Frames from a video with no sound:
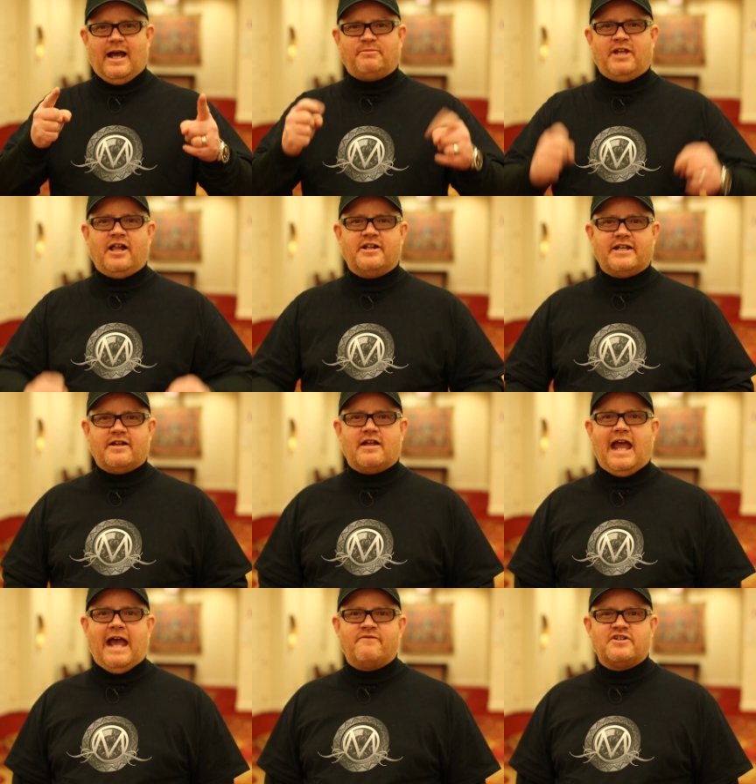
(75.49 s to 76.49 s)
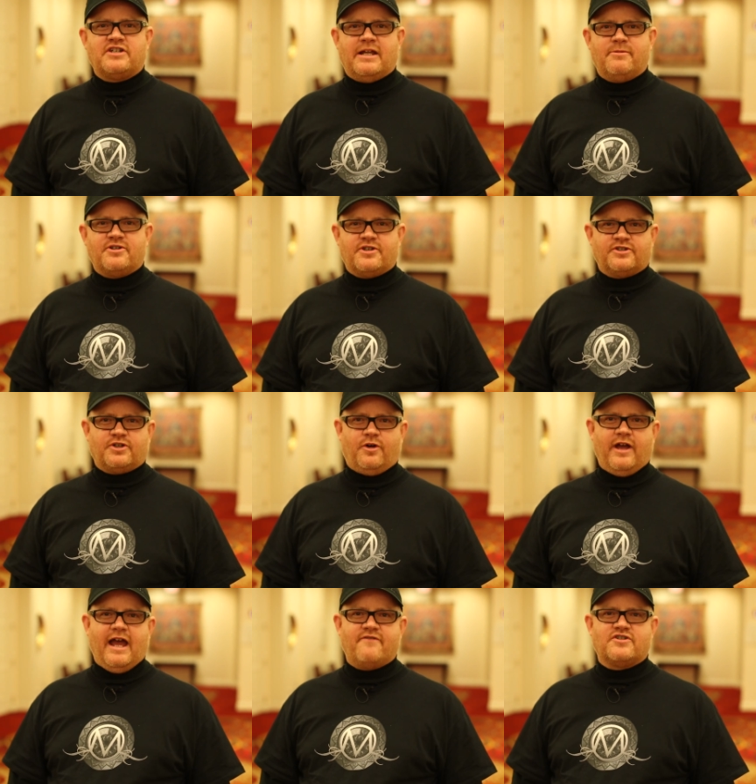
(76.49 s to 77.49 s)
I'm telling you, average images
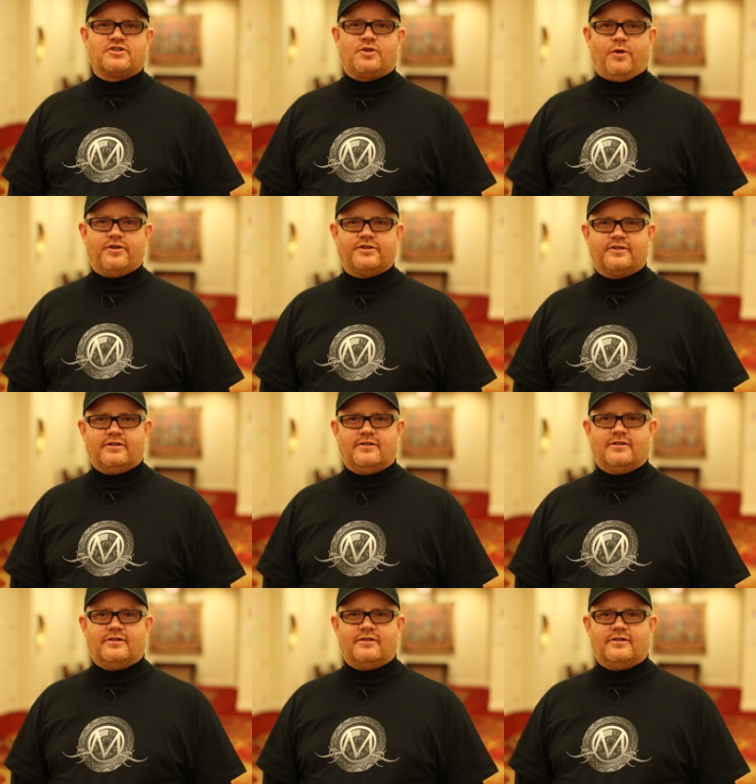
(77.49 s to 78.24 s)
score, average scores.